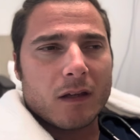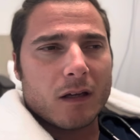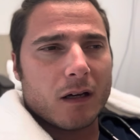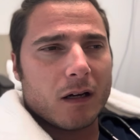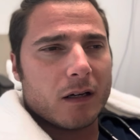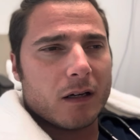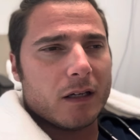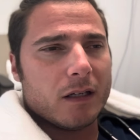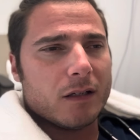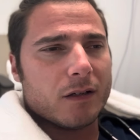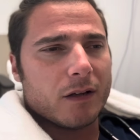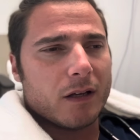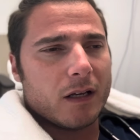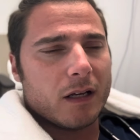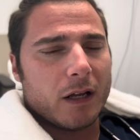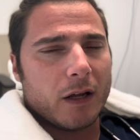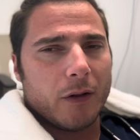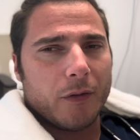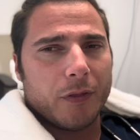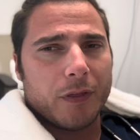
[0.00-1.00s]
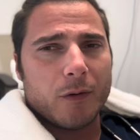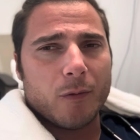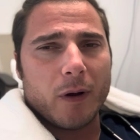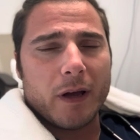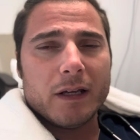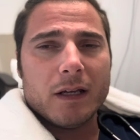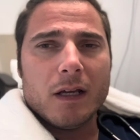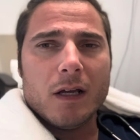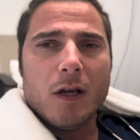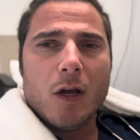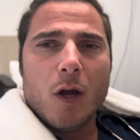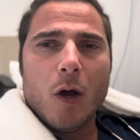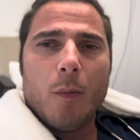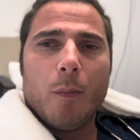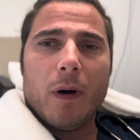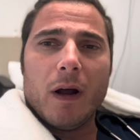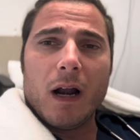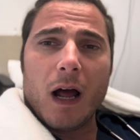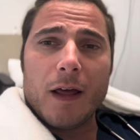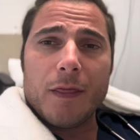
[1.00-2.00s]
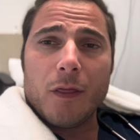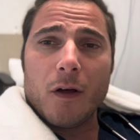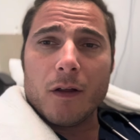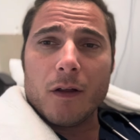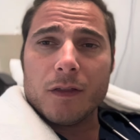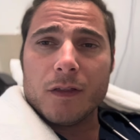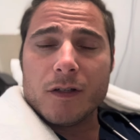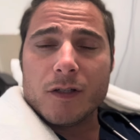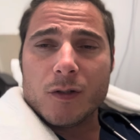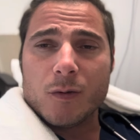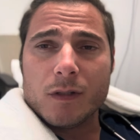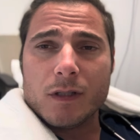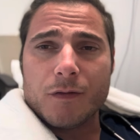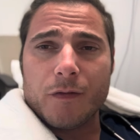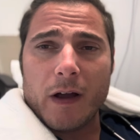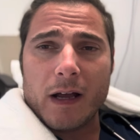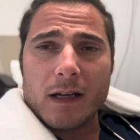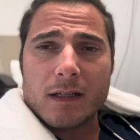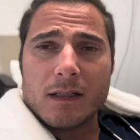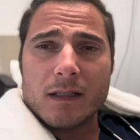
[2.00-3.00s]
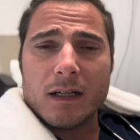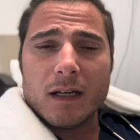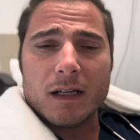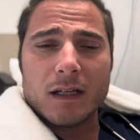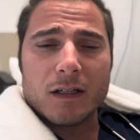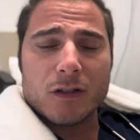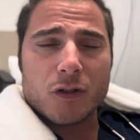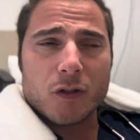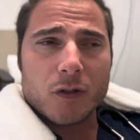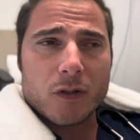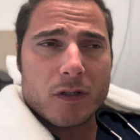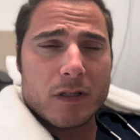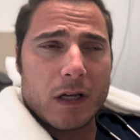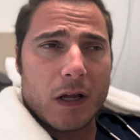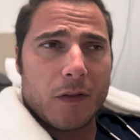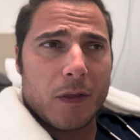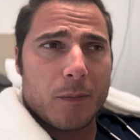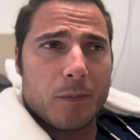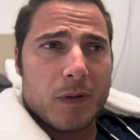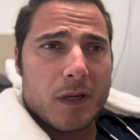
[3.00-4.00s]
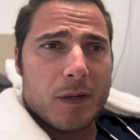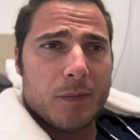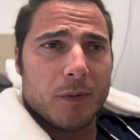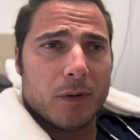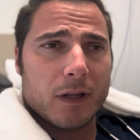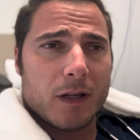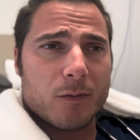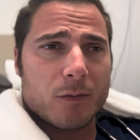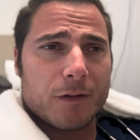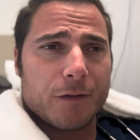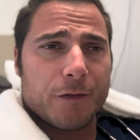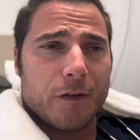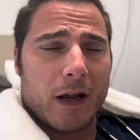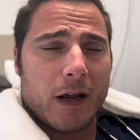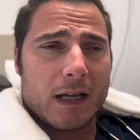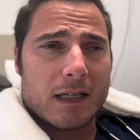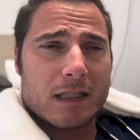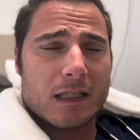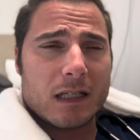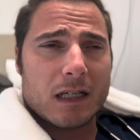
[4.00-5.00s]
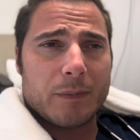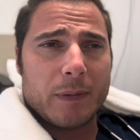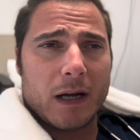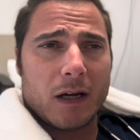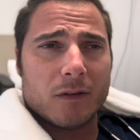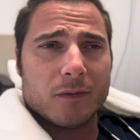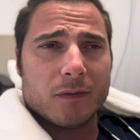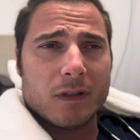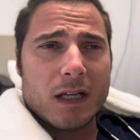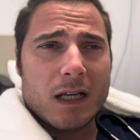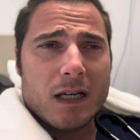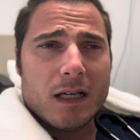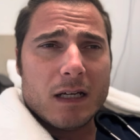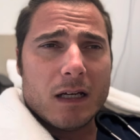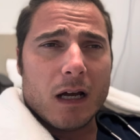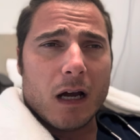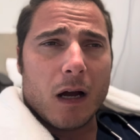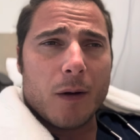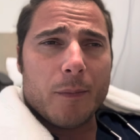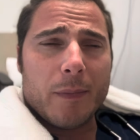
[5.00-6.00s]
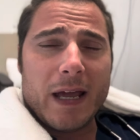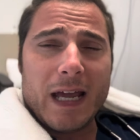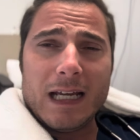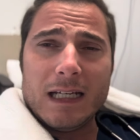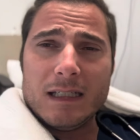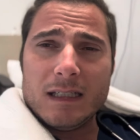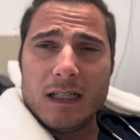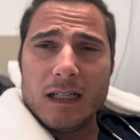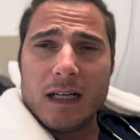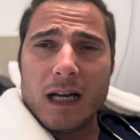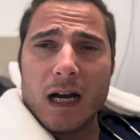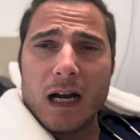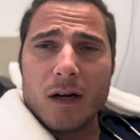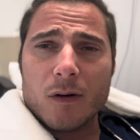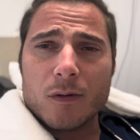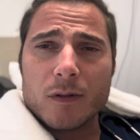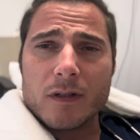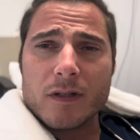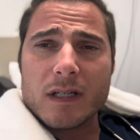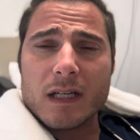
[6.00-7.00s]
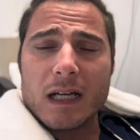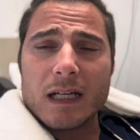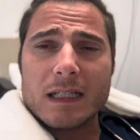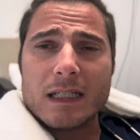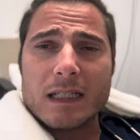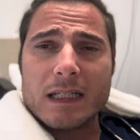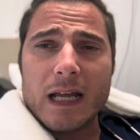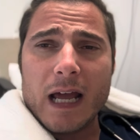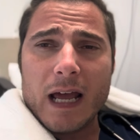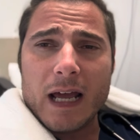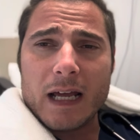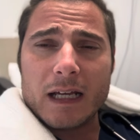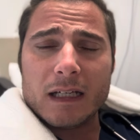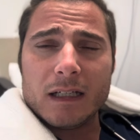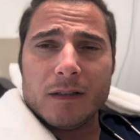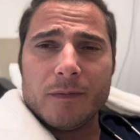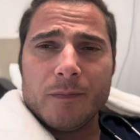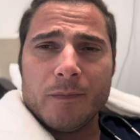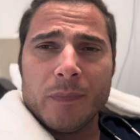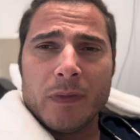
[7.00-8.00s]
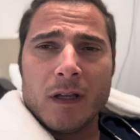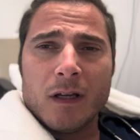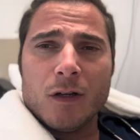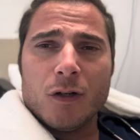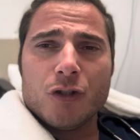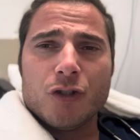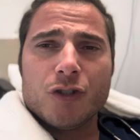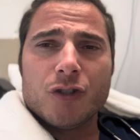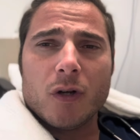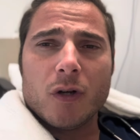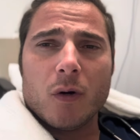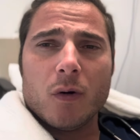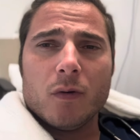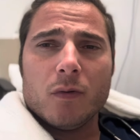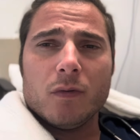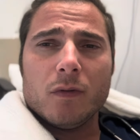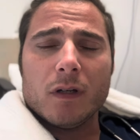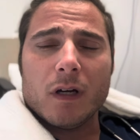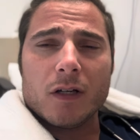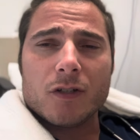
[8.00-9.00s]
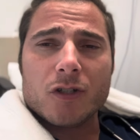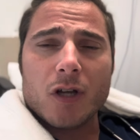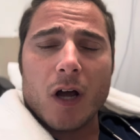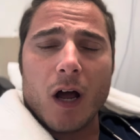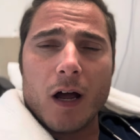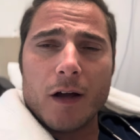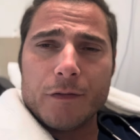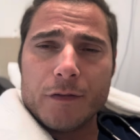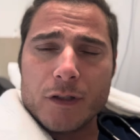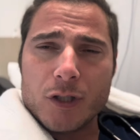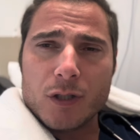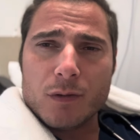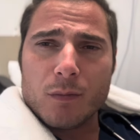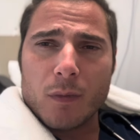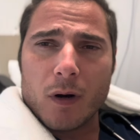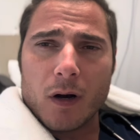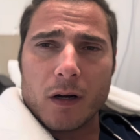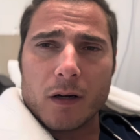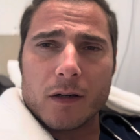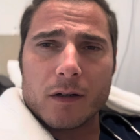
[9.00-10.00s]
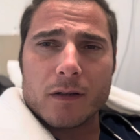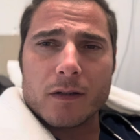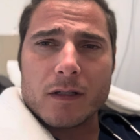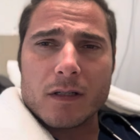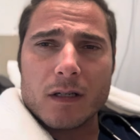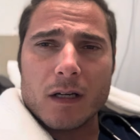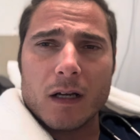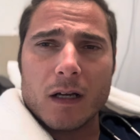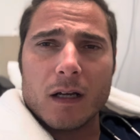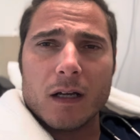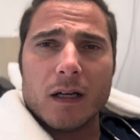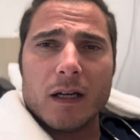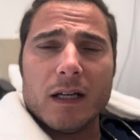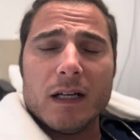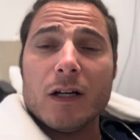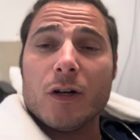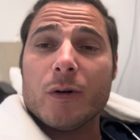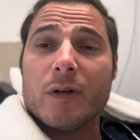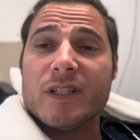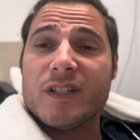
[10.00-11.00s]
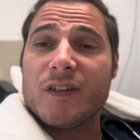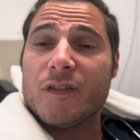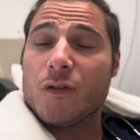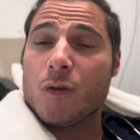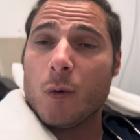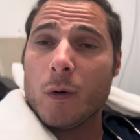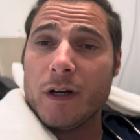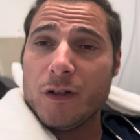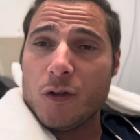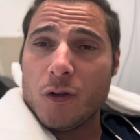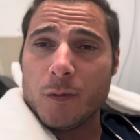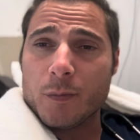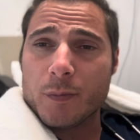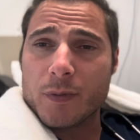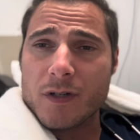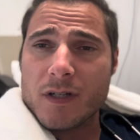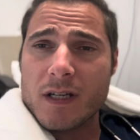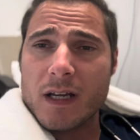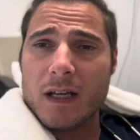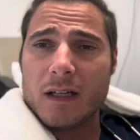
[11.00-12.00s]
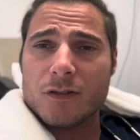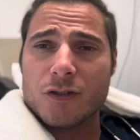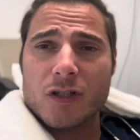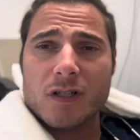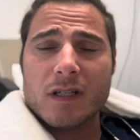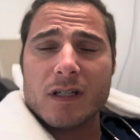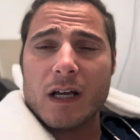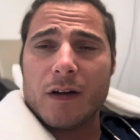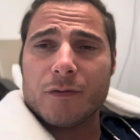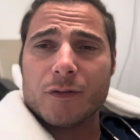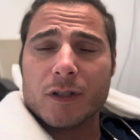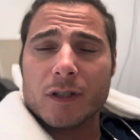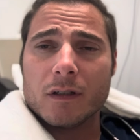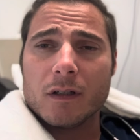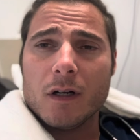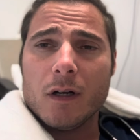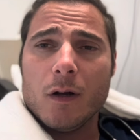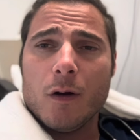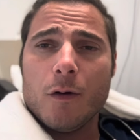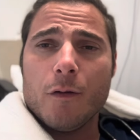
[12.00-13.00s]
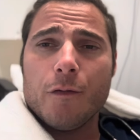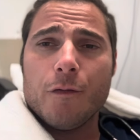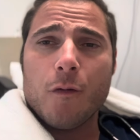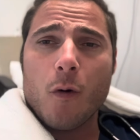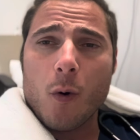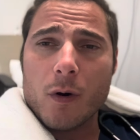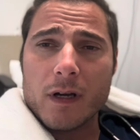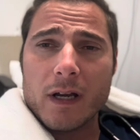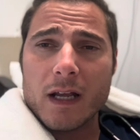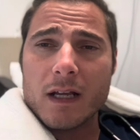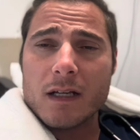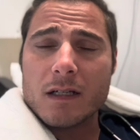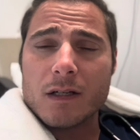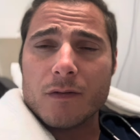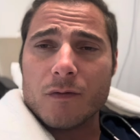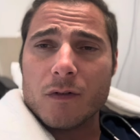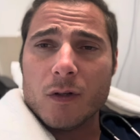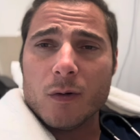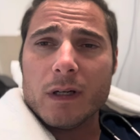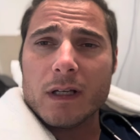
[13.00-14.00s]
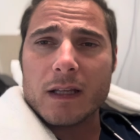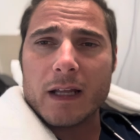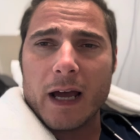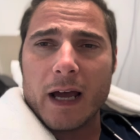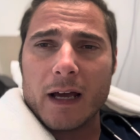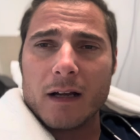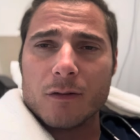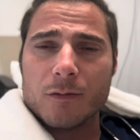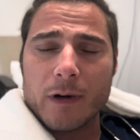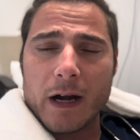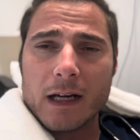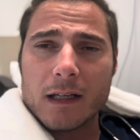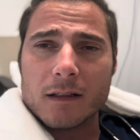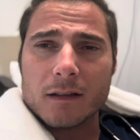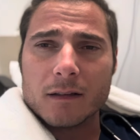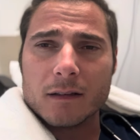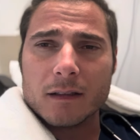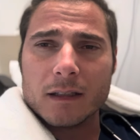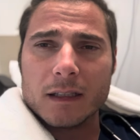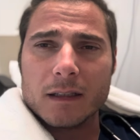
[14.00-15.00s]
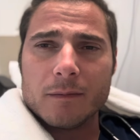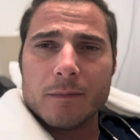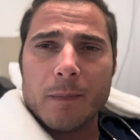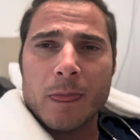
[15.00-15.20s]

Uh, in, a, in a healthy way. But I thought this was fascinating. It turns out that people that were fasting about um, 18 hours a day showed autophagy markers uh, an increase of 22% just after four days of doing that regularly.